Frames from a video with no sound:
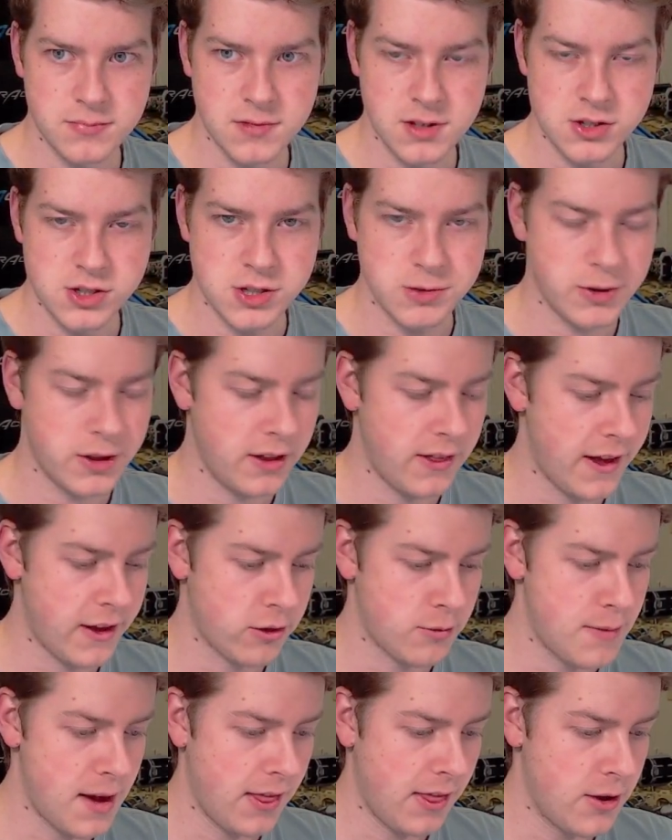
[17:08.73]
She really
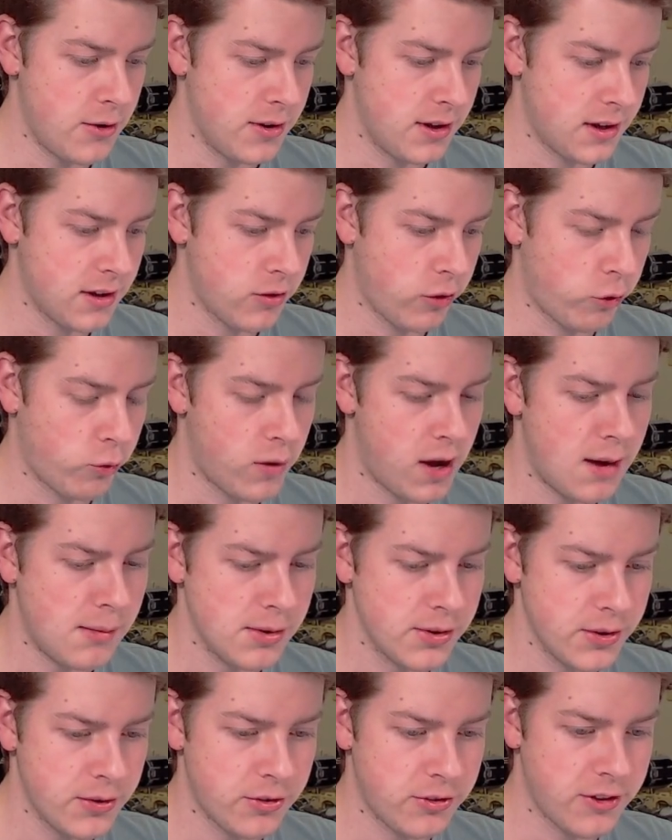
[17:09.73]
likes Milotic and
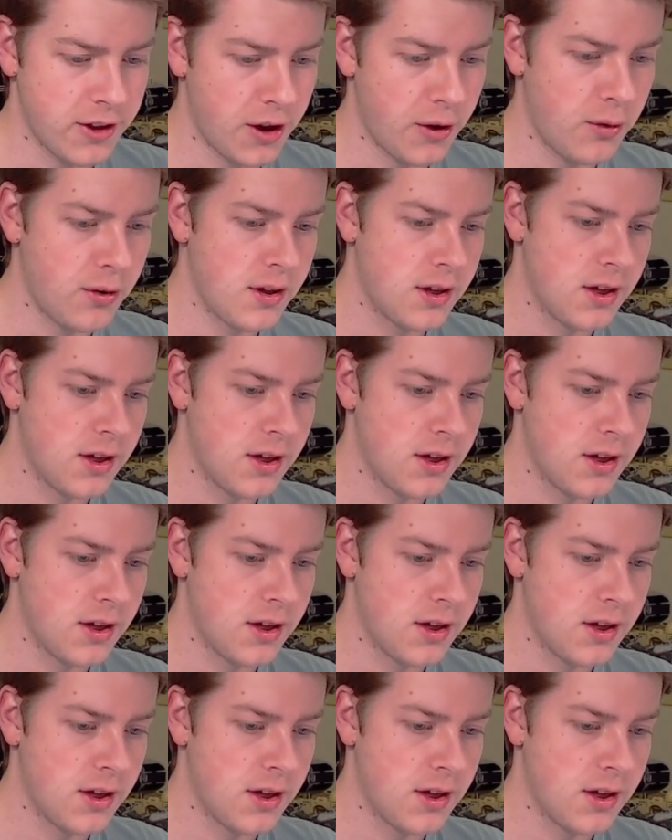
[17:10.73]
Swablu, so